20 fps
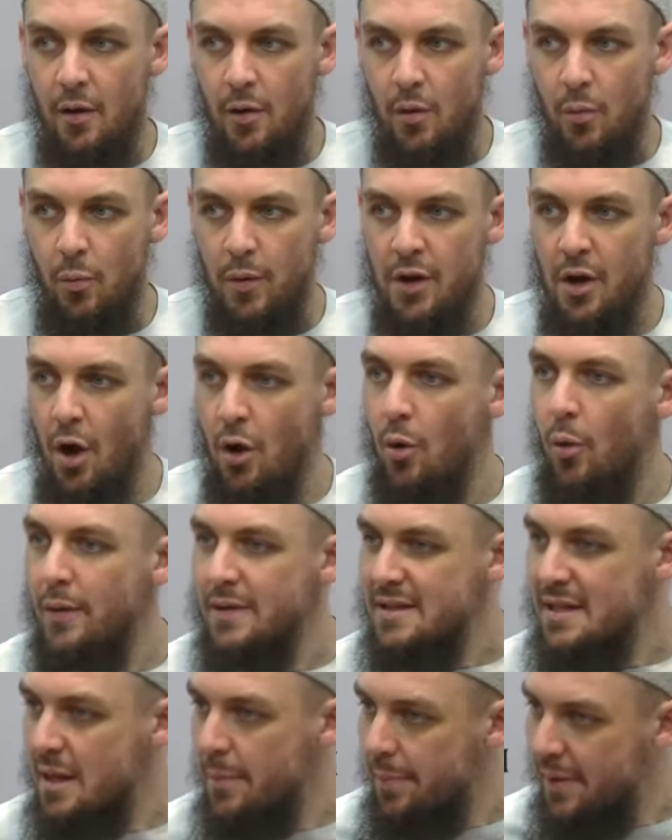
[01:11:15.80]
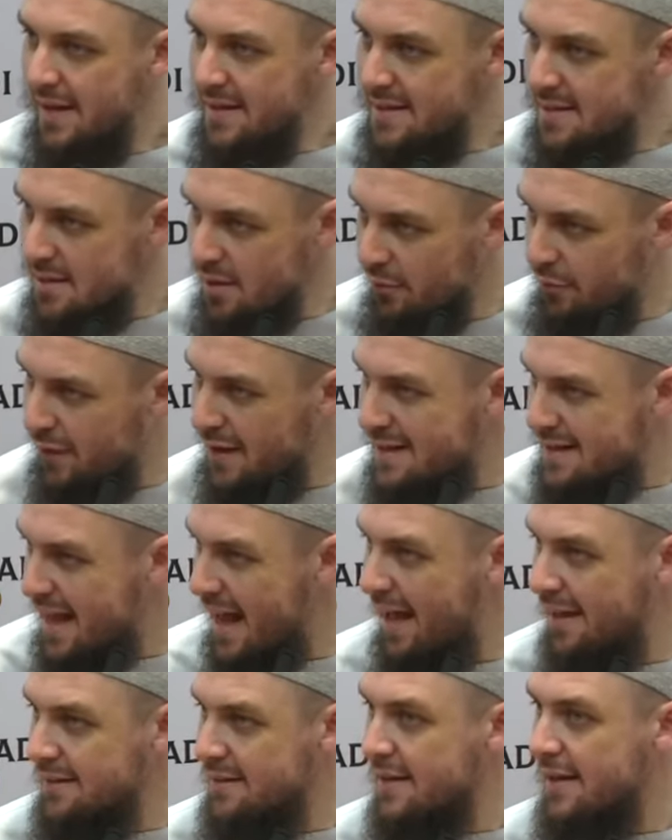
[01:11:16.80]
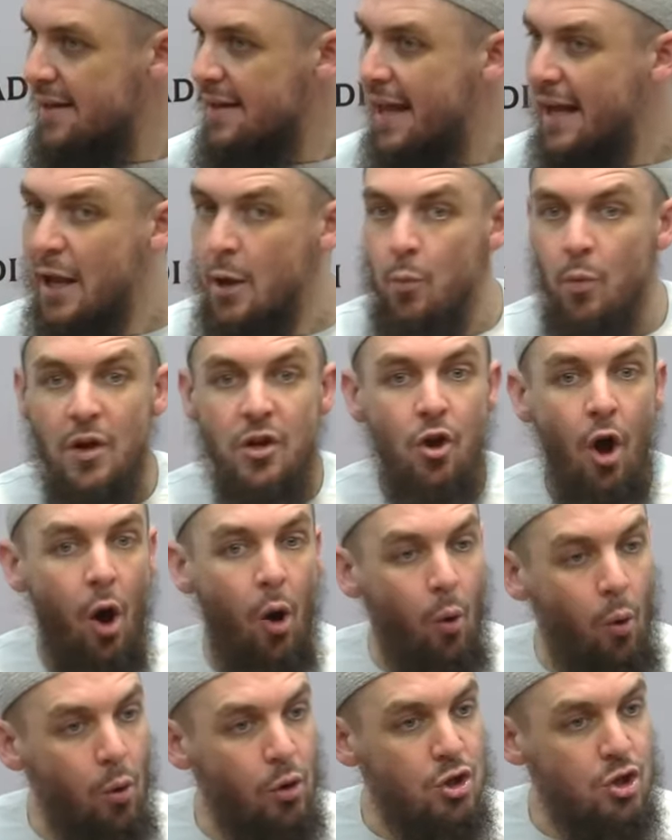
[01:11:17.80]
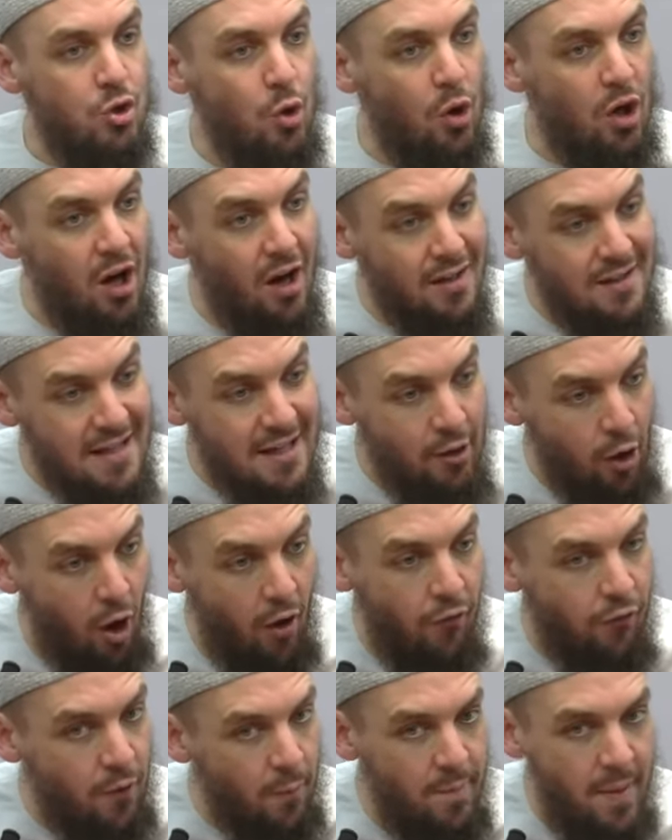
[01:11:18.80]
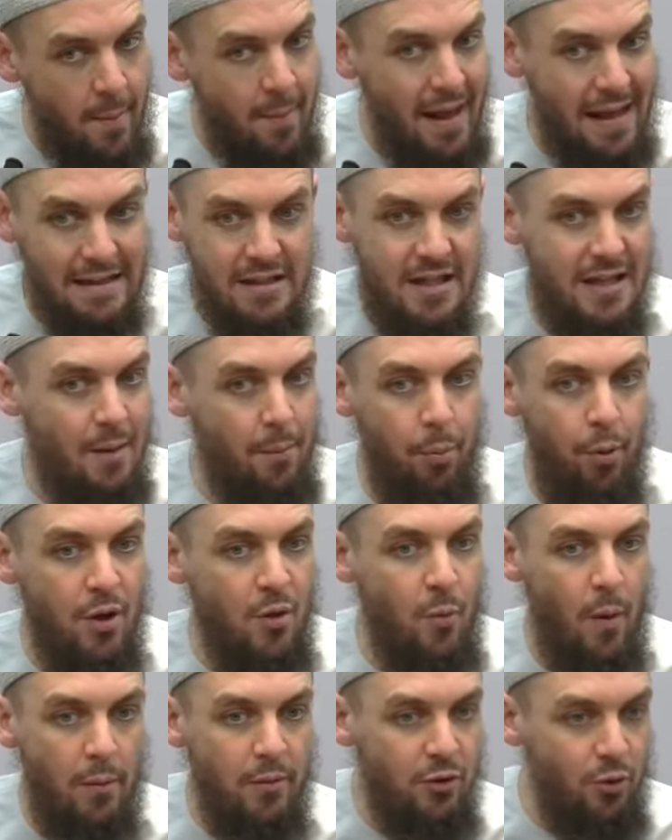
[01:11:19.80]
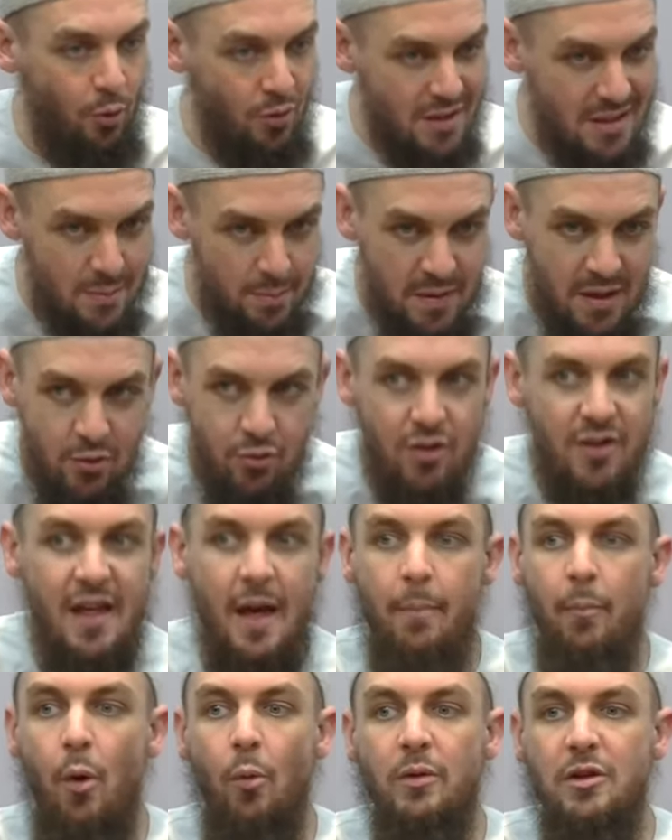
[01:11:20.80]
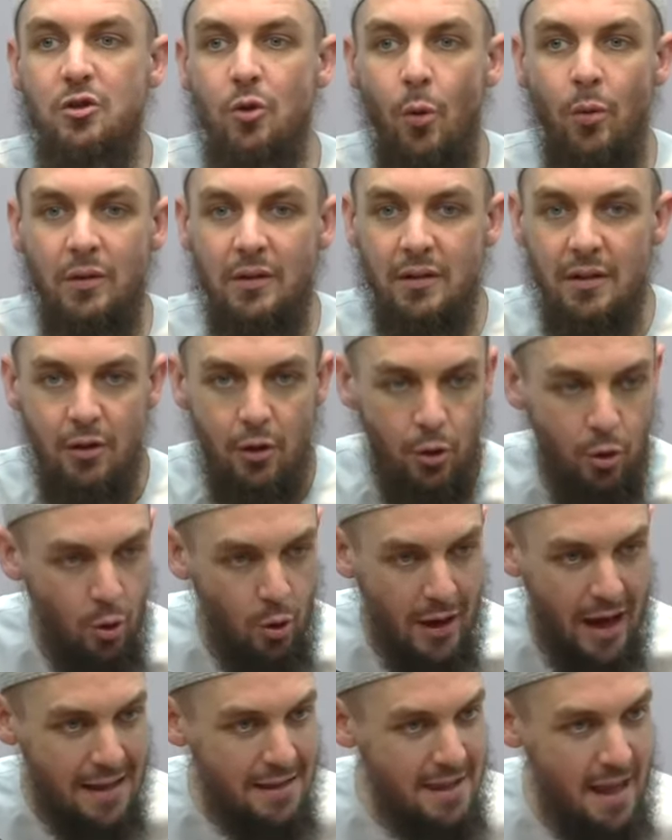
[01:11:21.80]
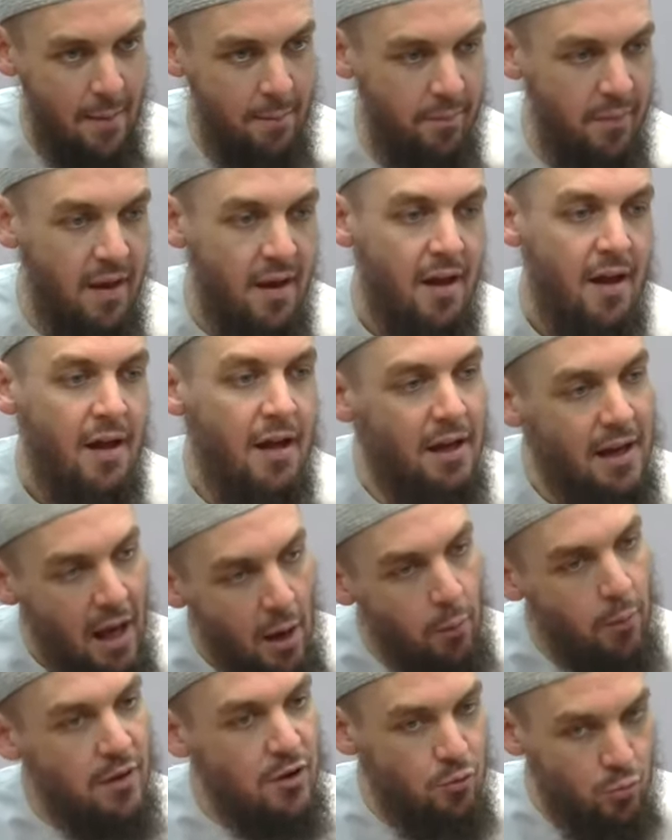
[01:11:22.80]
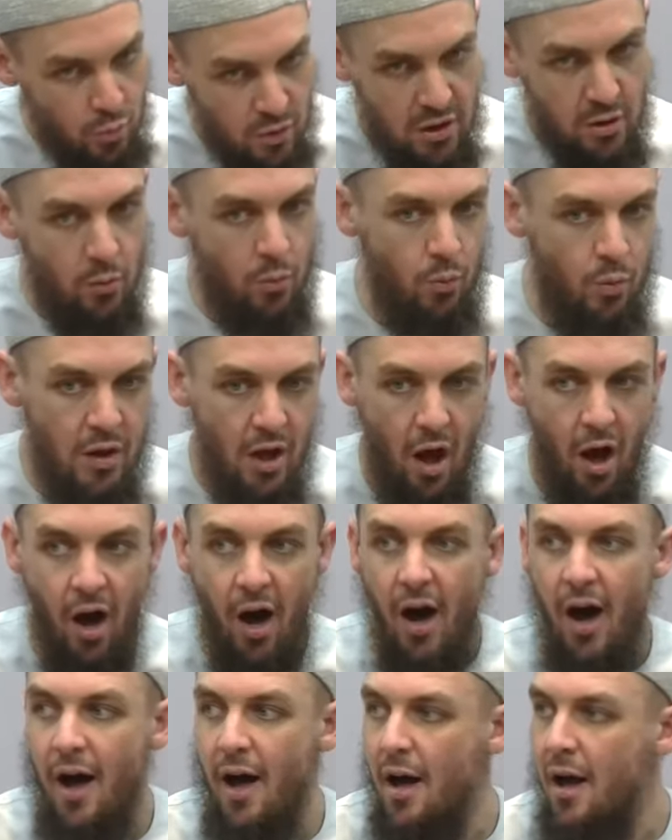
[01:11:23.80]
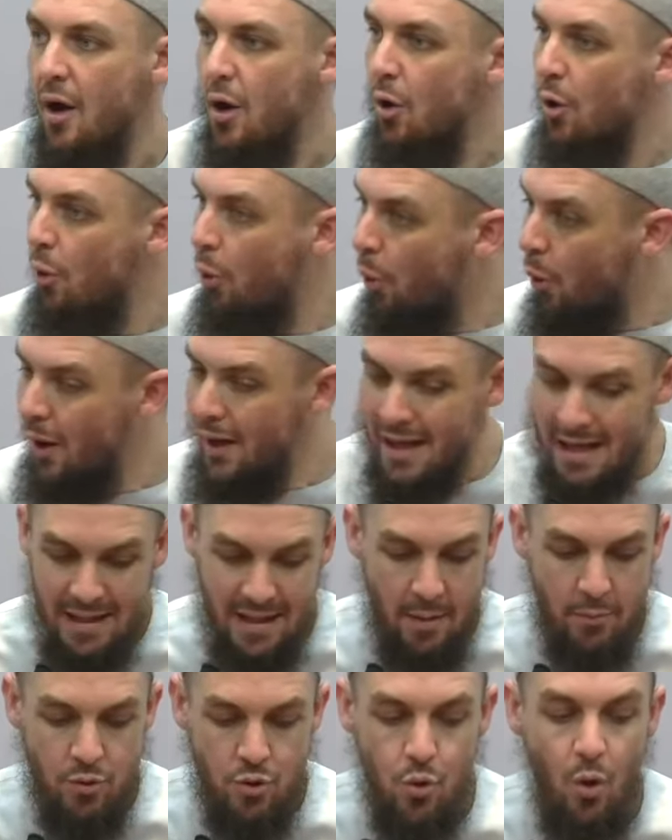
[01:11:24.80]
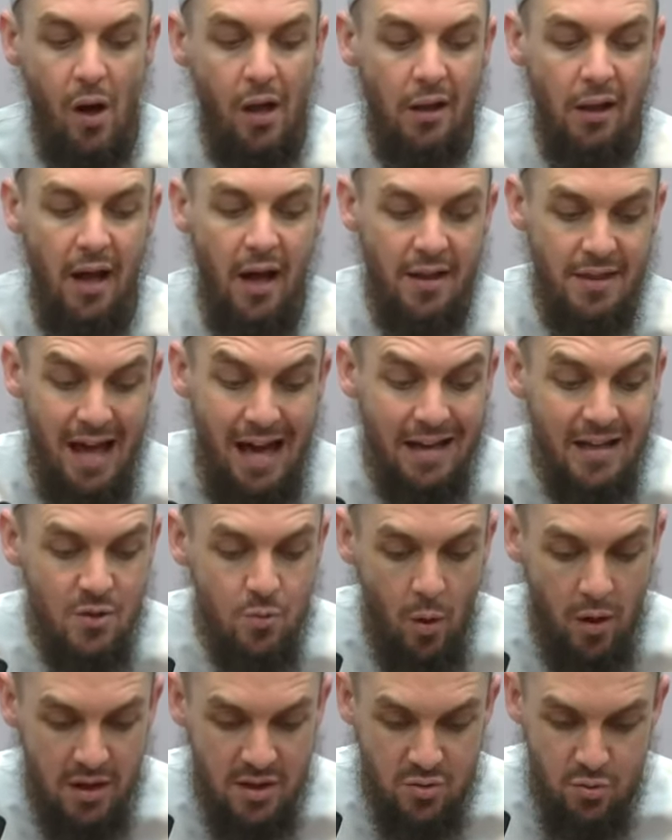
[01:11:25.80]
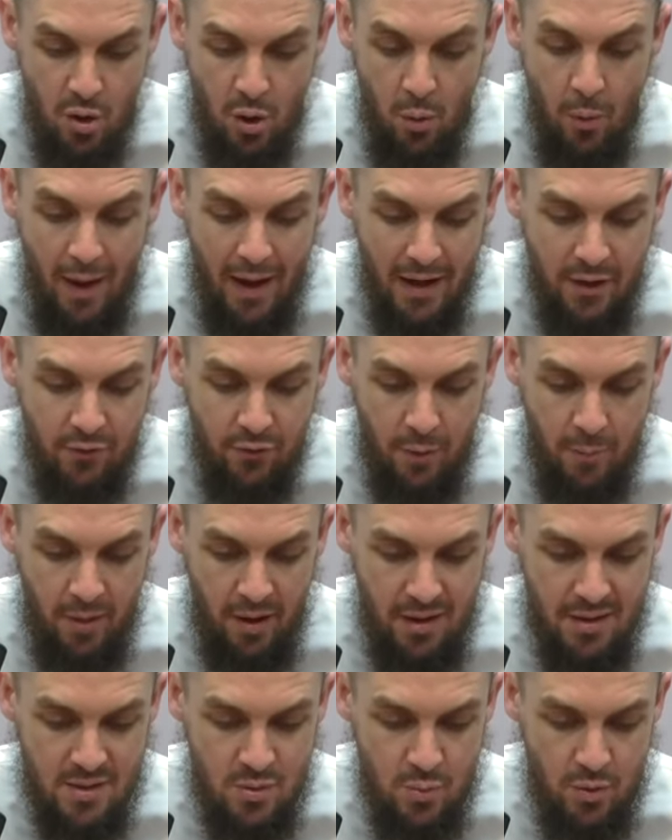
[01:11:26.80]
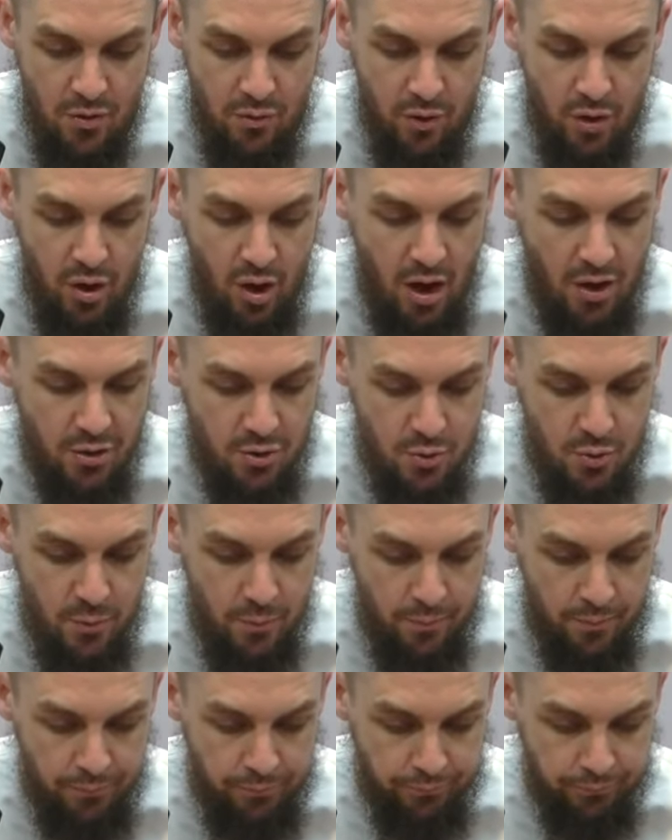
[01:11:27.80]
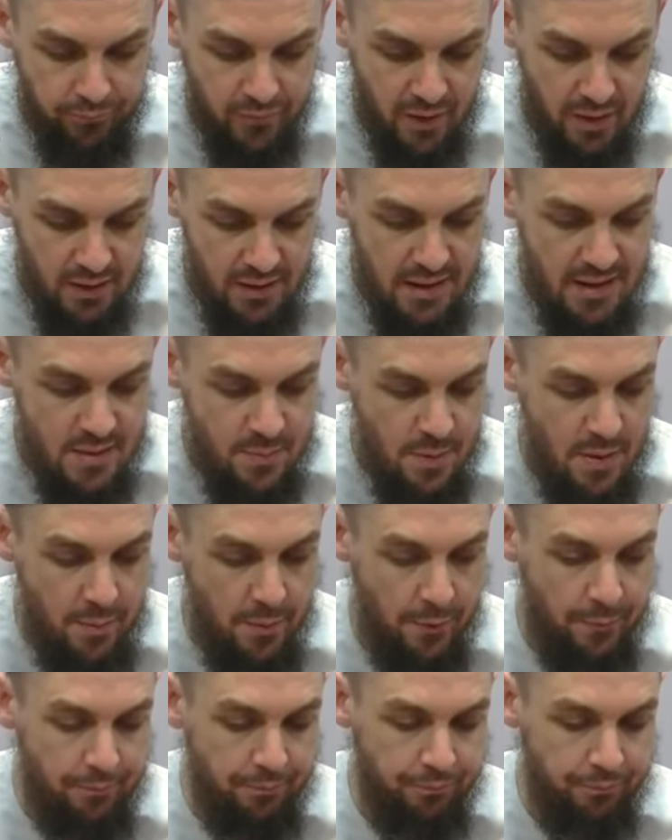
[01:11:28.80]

We're not going to the places of fasad. Like, and we're not also cutting off from them, like to the point where we don't speak to them or we don't look at them. Now we are calling them to Allah. That is what is required from us with regard to these people.